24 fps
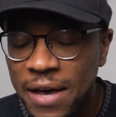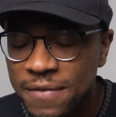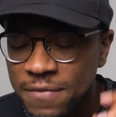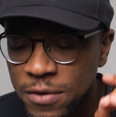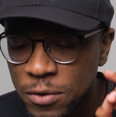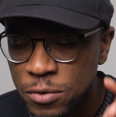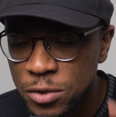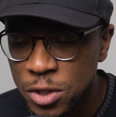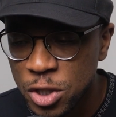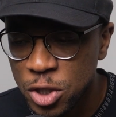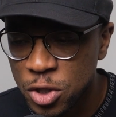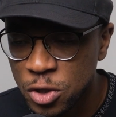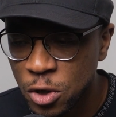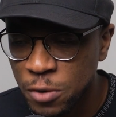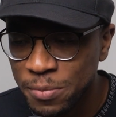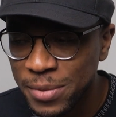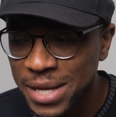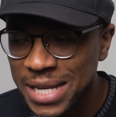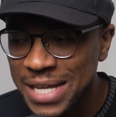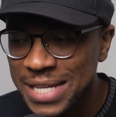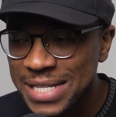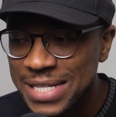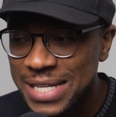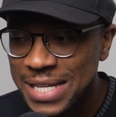I've used so
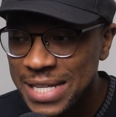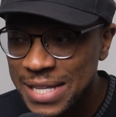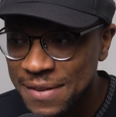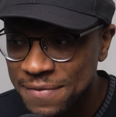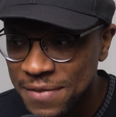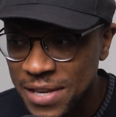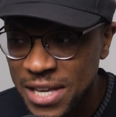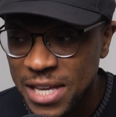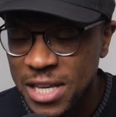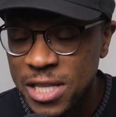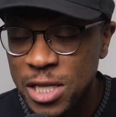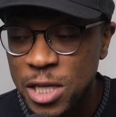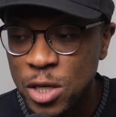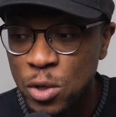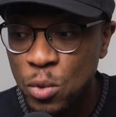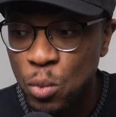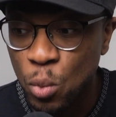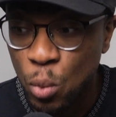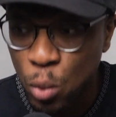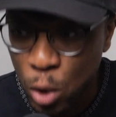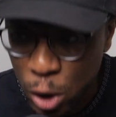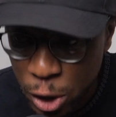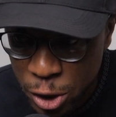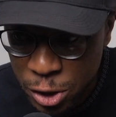many significantly
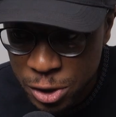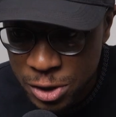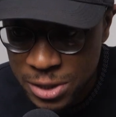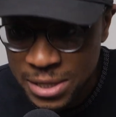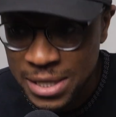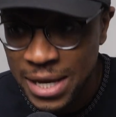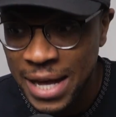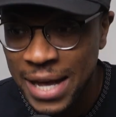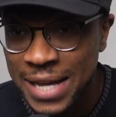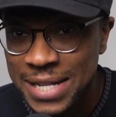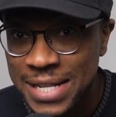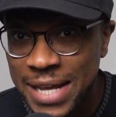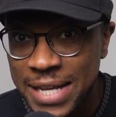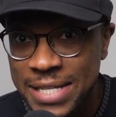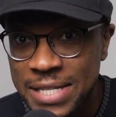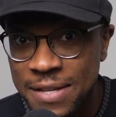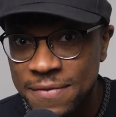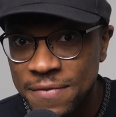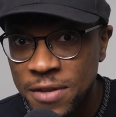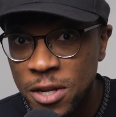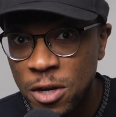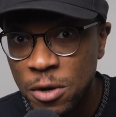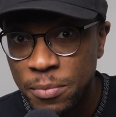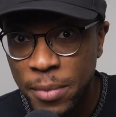worse
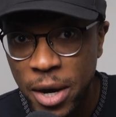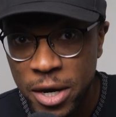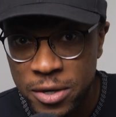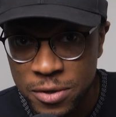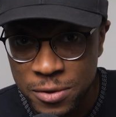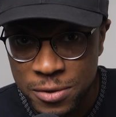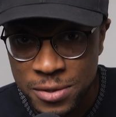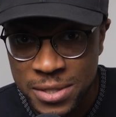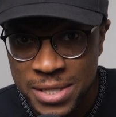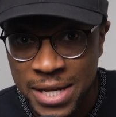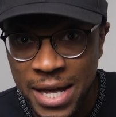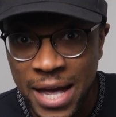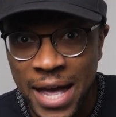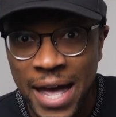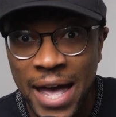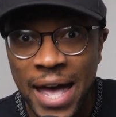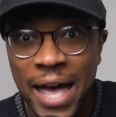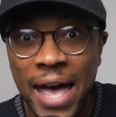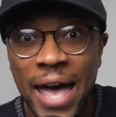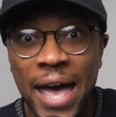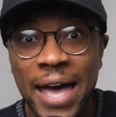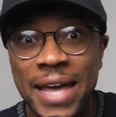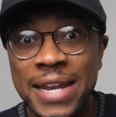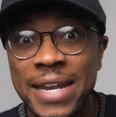text-to-video models,
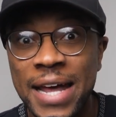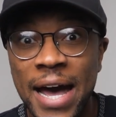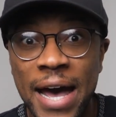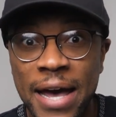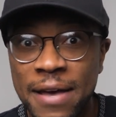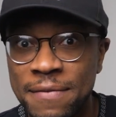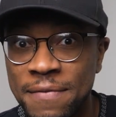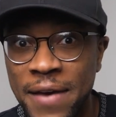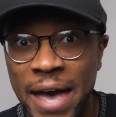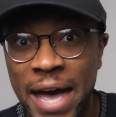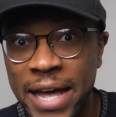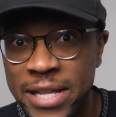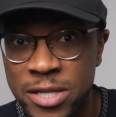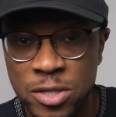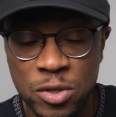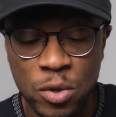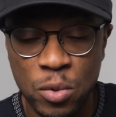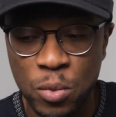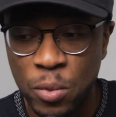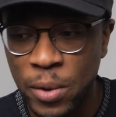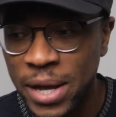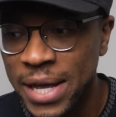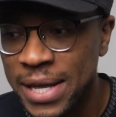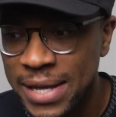and I've had to
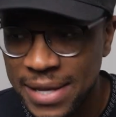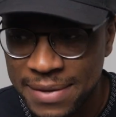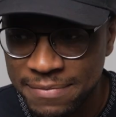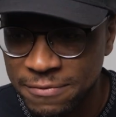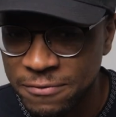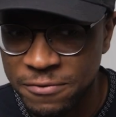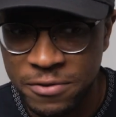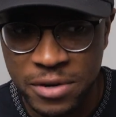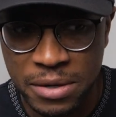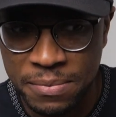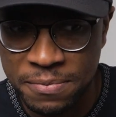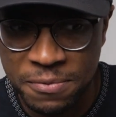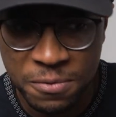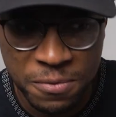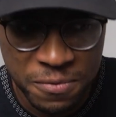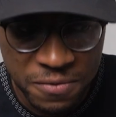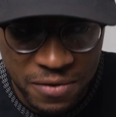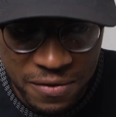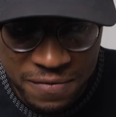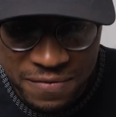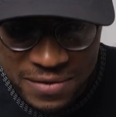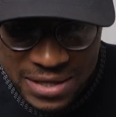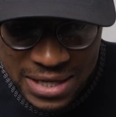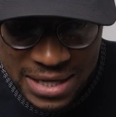wait from
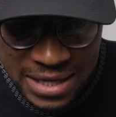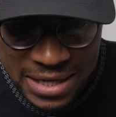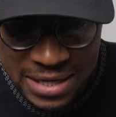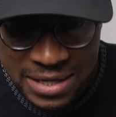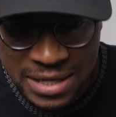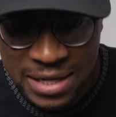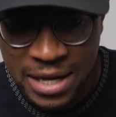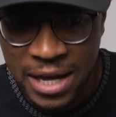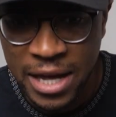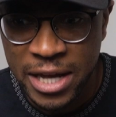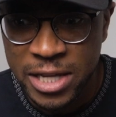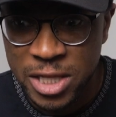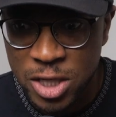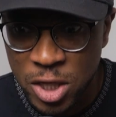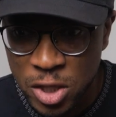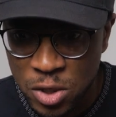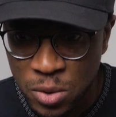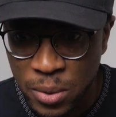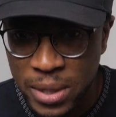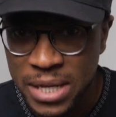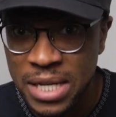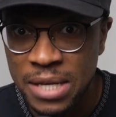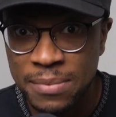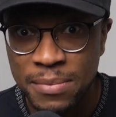15 to
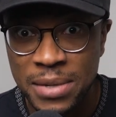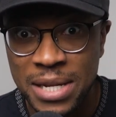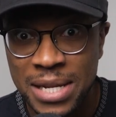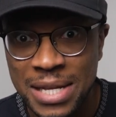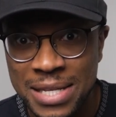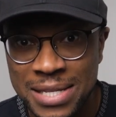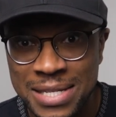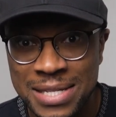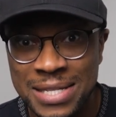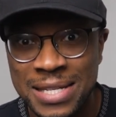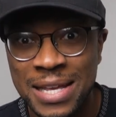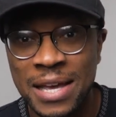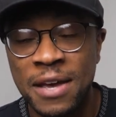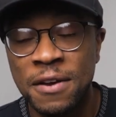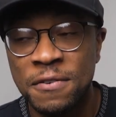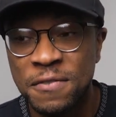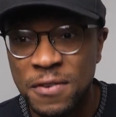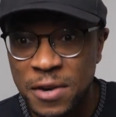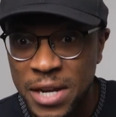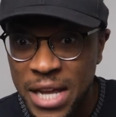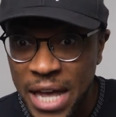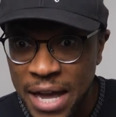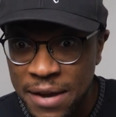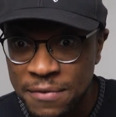20 minutes
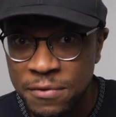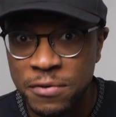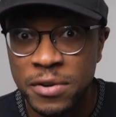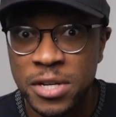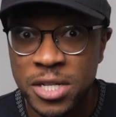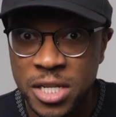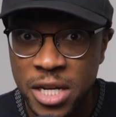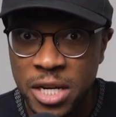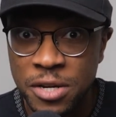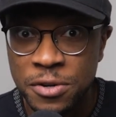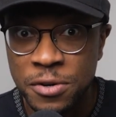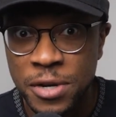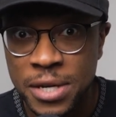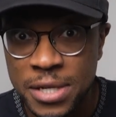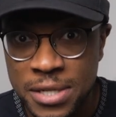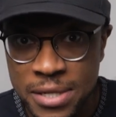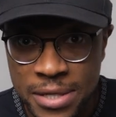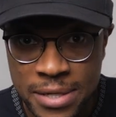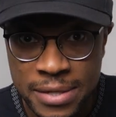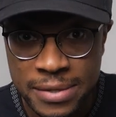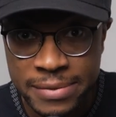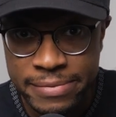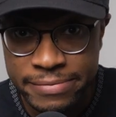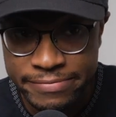for every
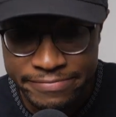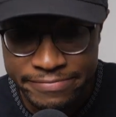generation.